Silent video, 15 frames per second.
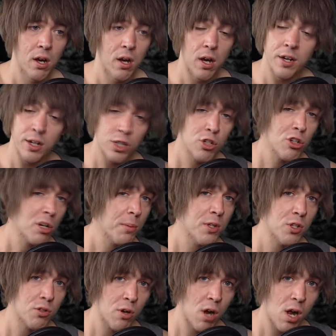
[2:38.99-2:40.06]
an extremely
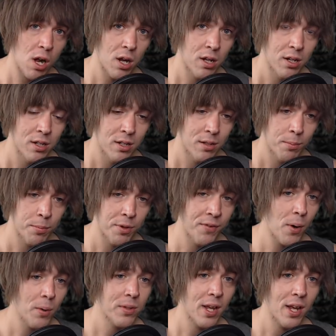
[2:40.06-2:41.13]
strong
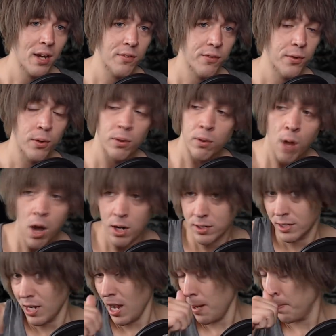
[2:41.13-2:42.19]
provoke tank for a long
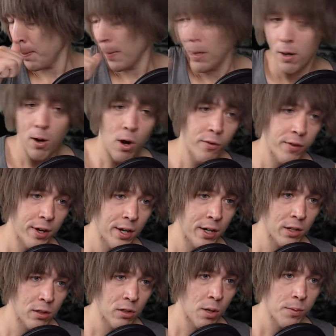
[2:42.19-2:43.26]
time over here
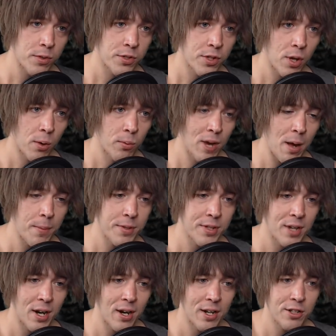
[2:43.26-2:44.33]
in Global. So we're not
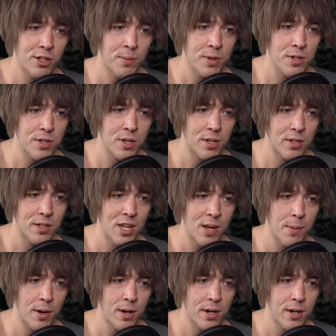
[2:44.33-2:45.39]
missing out on too much. The
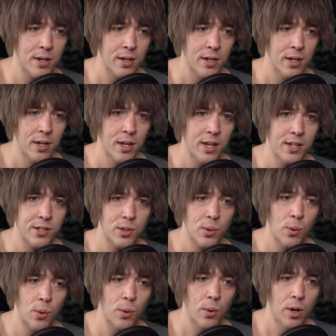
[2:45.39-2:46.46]
TMR here is
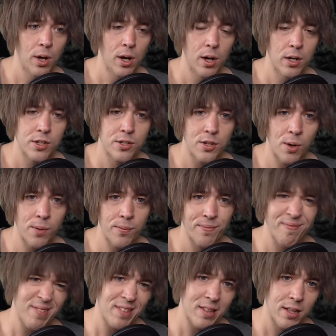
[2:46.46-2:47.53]
cool. So,
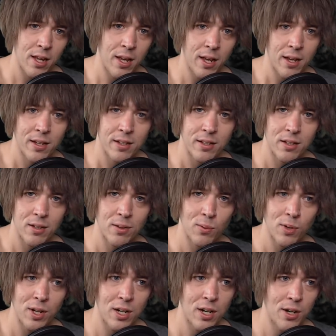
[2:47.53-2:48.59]
what are
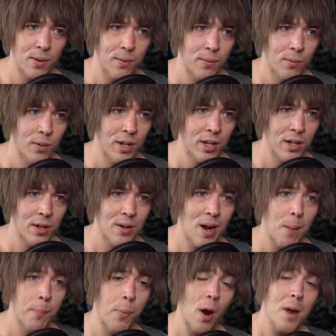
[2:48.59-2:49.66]
you going to do? What are you going to do?
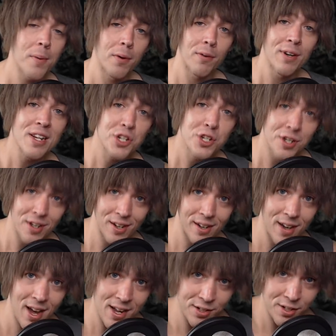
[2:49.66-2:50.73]
Now,
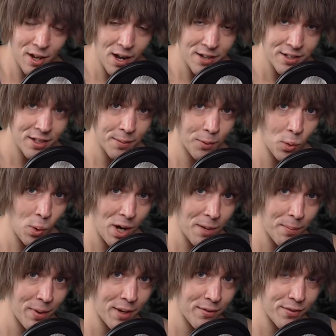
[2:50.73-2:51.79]
Barbarecia has caused up quite a
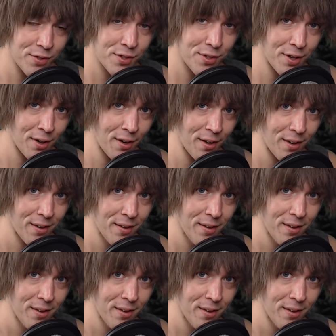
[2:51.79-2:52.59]
bit of stir.